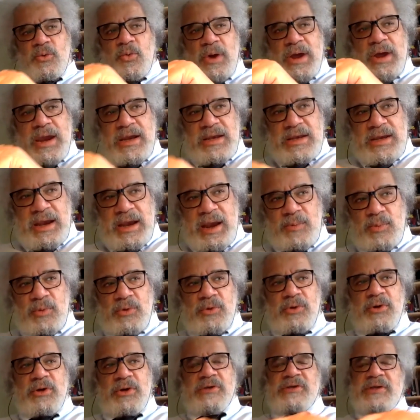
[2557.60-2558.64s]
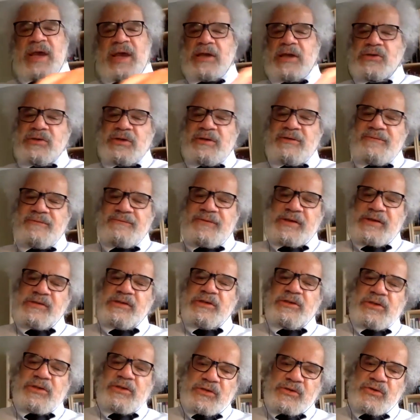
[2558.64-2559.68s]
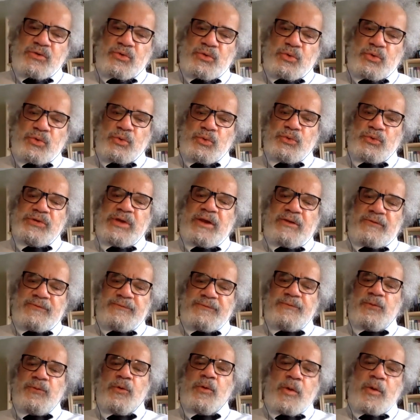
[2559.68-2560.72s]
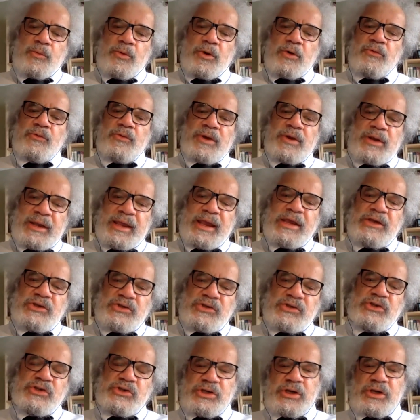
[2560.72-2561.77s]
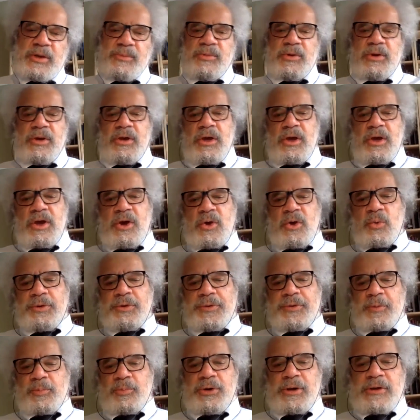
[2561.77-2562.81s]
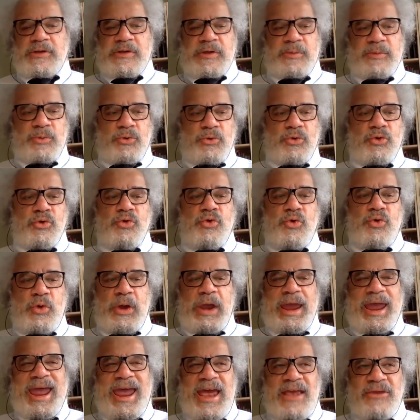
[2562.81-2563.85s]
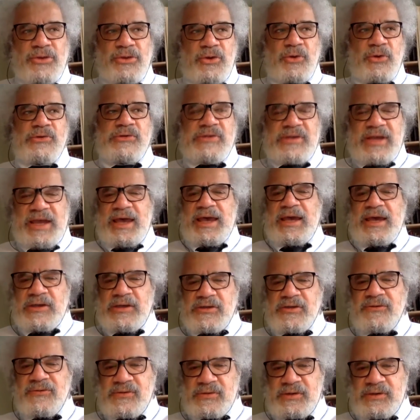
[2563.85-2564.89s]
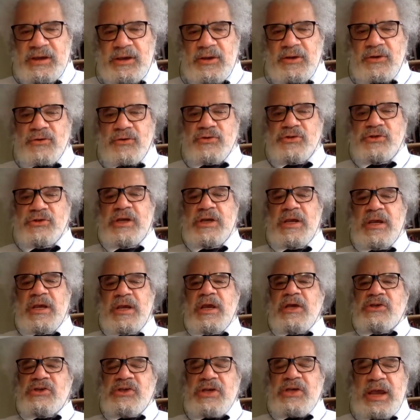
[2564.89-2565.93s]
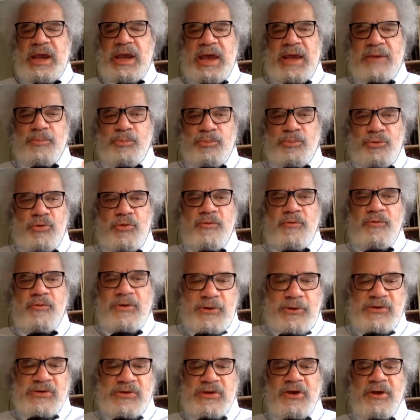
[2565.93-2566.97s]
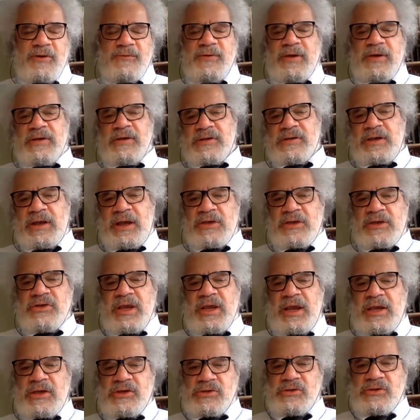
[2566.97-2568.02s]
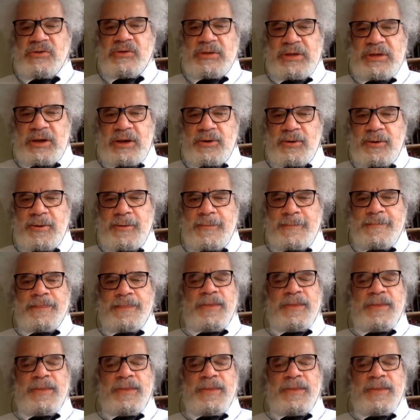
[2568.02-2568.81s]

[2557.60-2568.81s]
white neighborhoods to actually visit the schools and form a relationship with the principal who had those kinds of skills. She had proven herself as an educational leader.